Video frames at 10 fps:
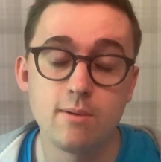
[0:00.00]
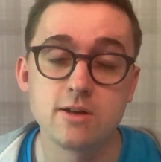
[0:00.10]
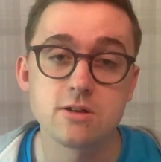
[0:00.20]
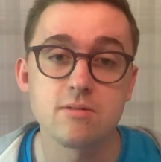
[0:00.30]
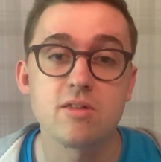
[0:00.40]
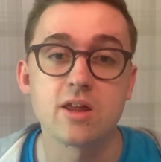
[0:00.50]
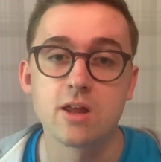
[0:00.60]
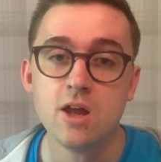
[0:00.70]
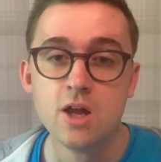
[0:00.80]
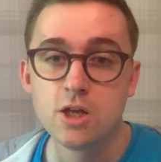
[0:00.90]
I do think
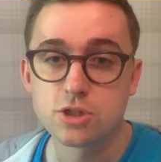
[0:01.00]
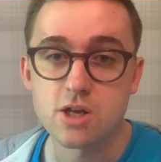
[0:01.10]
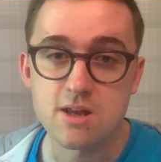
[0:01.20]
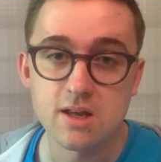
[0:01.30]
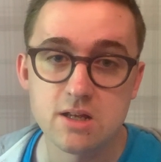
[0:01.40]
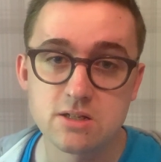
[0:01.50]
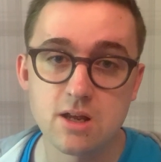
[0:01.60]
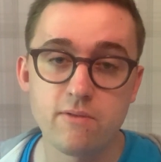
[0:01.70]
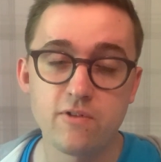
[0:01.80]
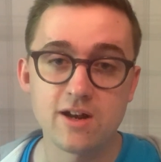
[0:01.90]
she is
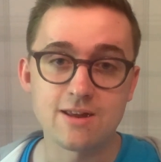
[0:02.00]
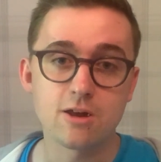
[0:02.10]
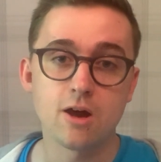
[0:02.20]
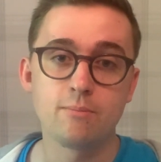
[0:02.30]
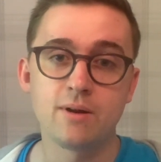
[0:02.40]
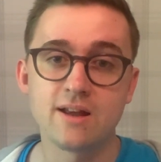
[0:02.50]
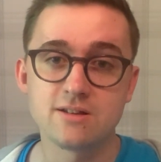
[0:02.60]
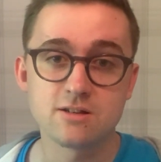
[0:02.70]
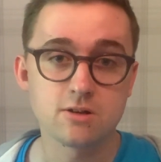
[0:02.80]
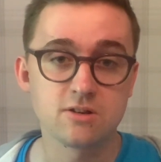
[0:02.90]
a filly going
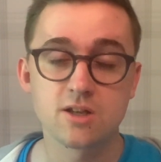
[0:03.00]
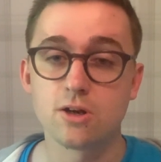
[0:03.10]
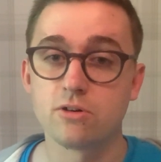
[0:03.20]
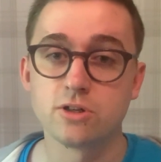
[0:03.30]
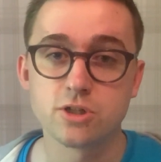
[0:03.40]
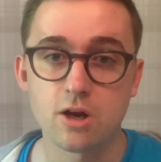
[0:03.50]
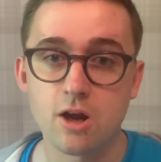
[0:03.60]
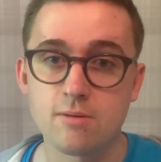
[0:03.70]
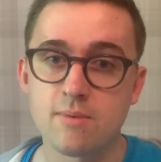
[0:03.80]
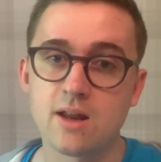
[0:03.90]
places, considering she
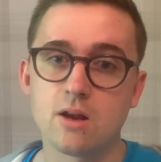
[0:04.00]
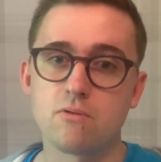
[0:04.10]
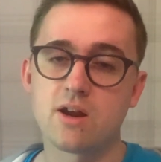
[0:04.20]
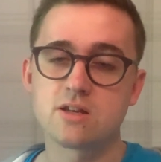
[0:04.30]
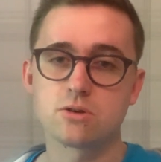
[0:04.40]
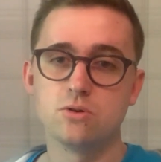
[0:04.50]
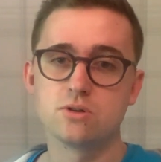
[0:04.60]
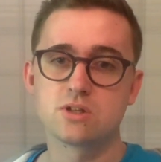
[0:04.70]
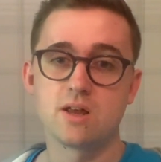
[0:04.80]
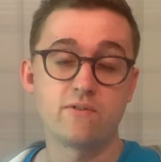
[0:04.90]
only made her race
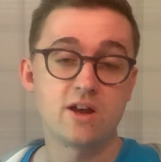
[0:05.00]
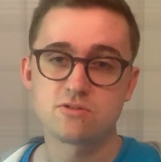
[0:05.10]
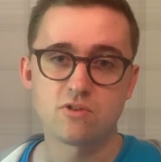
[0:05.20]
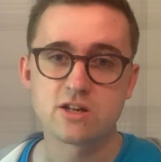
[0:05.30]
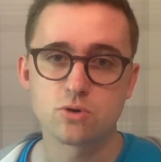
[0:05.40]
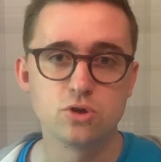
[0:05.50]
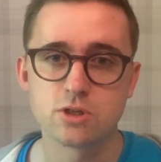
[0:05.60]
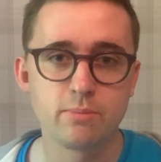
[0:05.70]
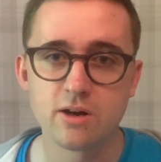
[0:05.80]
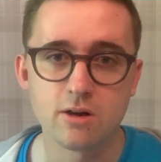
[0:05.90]
course, her first race course
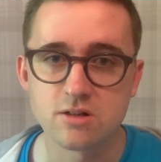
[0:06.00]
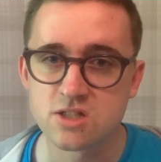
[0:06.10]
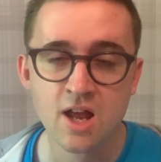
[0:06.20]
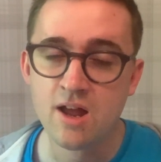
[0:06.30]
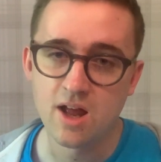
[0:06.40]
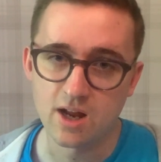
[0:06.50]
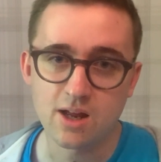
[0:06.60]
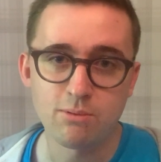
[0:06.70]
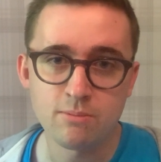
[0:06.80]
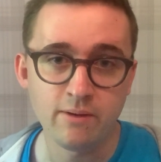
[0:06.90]
appearance a
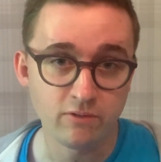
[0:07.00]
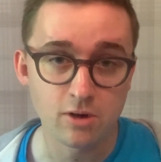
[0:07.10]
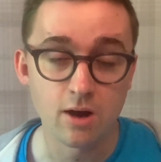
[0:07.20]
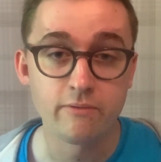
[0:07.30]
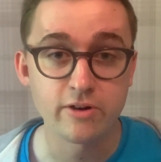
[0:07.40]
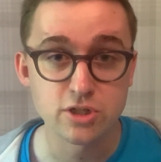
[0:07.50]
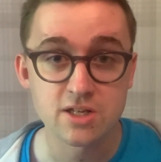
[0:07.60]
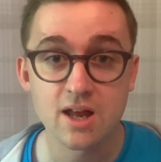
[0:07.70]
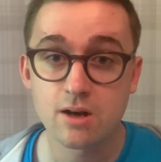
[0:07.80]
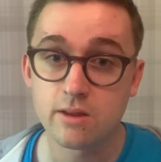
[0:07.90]
couple of months ago. I think she's
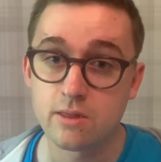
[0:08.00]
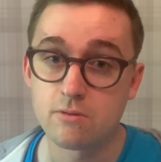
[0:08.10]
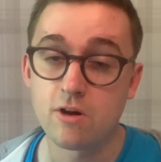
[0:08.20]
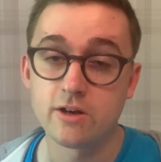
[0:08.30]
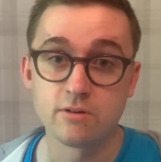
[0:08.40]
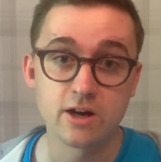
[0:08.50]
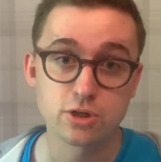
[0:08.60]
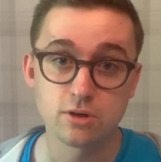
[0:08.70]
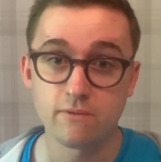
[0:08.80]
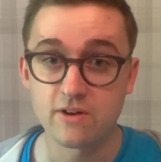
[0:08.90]
heading in the right
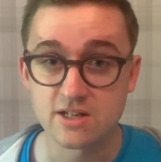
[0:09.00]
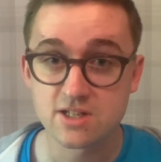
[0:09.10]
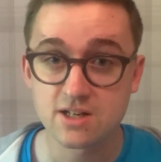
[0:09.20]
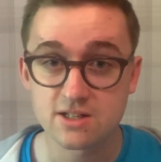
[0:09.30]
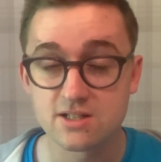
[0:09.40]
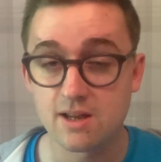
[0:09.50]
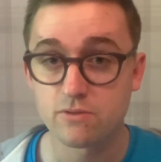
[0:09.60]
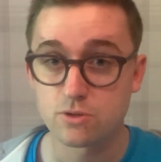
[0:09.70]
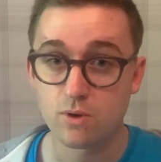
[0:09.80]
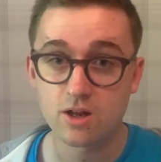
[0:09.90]
direction. I think
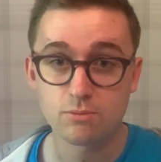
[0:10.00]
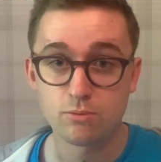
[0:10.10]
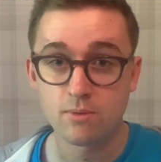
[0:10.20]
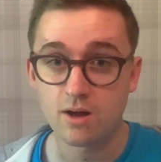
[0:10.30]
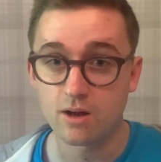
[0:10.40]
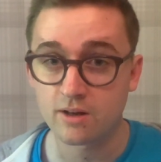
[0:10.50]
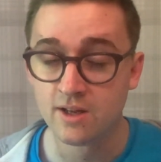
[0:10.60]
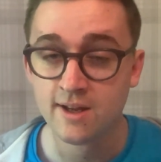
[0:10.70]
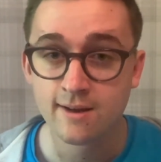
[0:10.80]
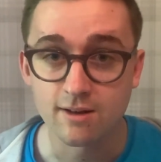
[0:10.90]
67's workable mark,
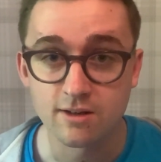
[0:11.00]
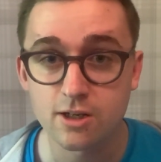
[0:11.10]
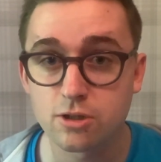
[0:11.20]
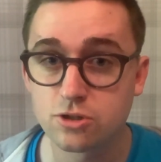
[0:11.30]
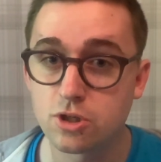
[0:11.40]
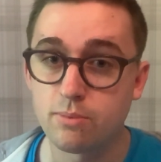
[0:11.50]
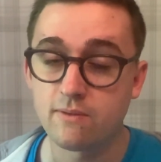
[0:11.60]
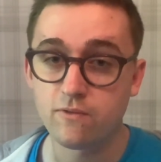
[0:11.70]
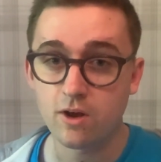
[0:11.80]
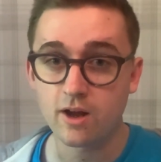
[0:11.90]
conditions should be
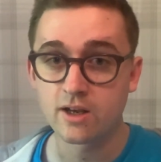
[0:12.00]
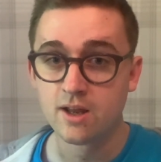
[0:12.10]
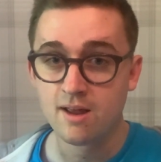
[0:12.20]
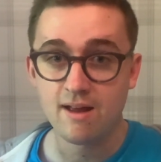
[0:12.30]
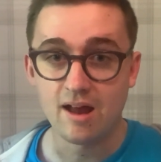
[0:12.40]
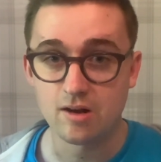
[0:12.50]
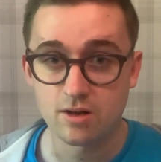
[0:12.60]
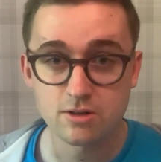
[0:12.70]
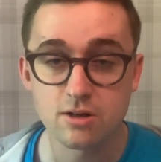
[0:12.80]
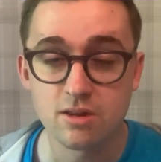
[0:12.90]
fine, and I
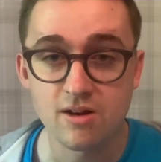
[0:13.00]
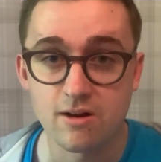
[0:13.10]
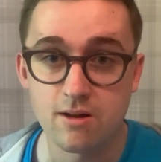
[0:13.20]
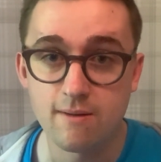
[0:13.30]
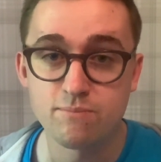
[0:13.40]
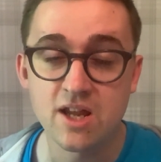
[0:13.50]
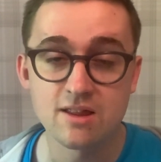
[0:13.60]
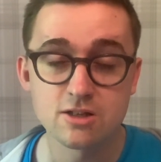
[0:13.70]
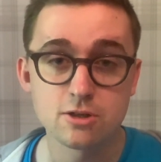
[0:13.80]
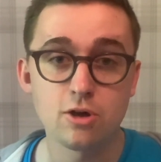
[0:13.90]
do think
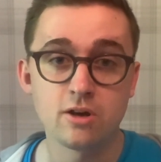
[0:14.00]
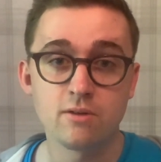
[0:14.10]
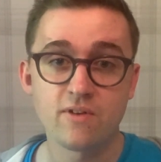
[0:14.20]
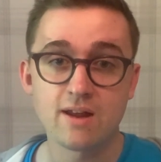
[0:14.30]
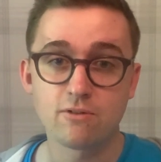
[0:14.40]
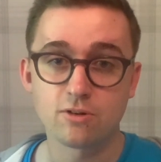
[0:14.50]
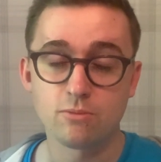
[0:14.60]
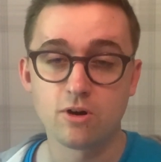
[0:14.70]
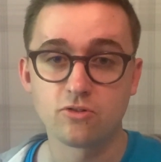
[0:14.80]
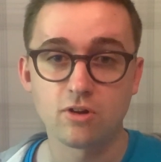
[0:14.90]
there's a lot in her favour
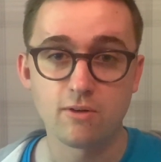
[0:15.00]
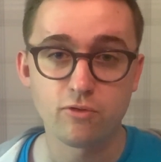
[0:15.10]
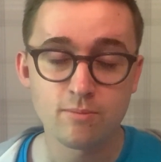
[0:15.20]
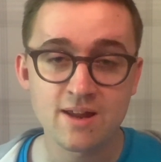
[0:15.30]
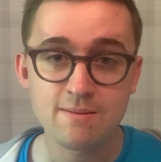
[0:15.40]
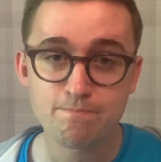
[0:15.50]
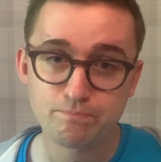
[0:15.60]
tomorrow. So for me,